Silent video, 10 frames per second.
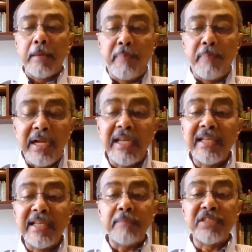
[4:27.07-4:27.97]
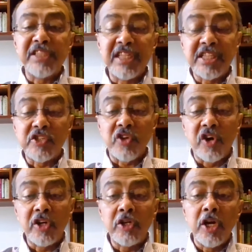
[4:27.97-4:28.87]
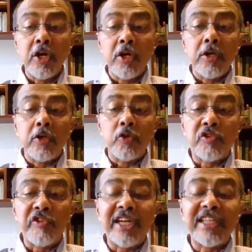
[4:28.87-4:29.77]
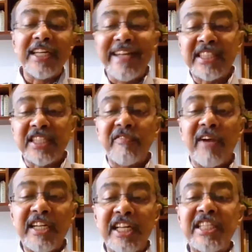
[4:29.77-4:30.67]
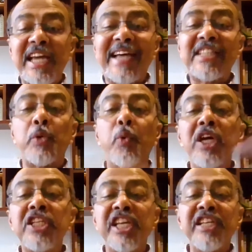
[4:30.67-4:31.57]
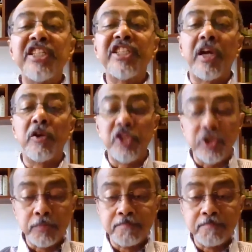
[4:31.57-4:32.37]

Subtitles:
building the businesses on to create the next advantage as the world changes around you.